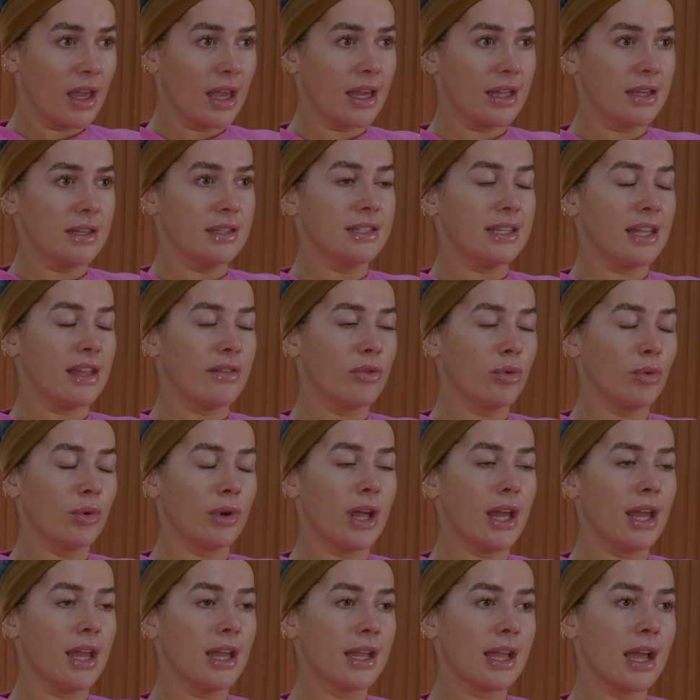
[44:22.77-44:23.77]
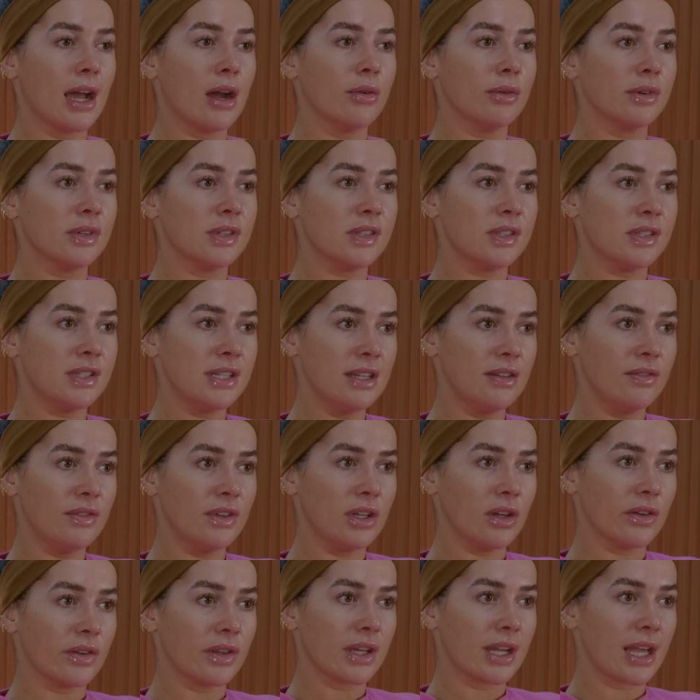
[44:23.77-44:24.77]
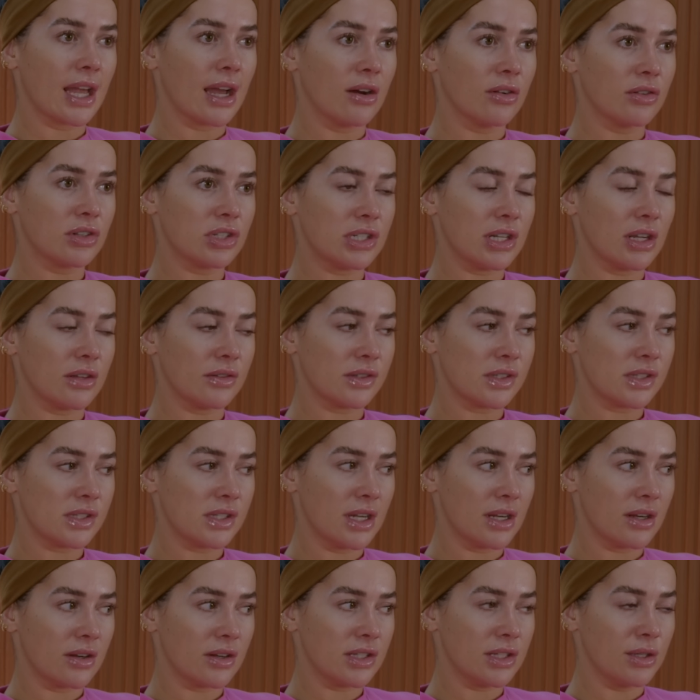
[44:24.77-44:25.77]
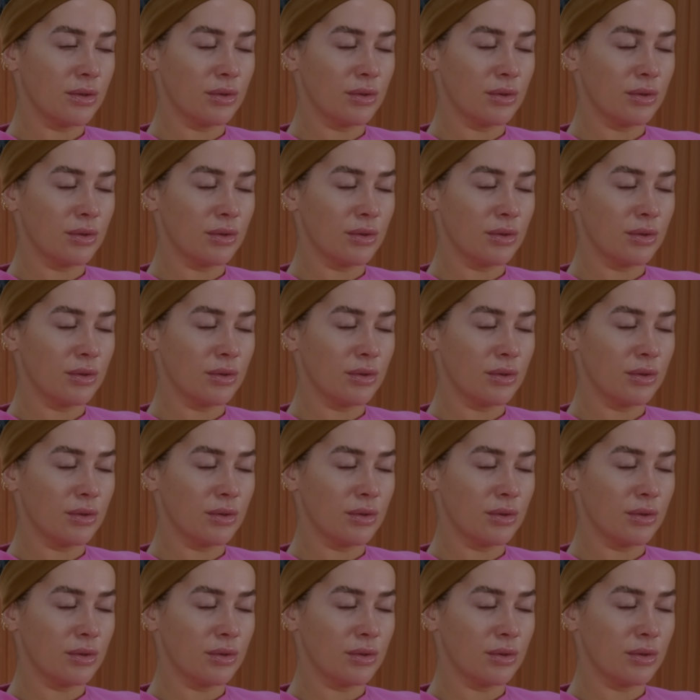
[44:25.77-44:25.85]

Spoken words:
And David would hang out with Stevie on the couch downstairs.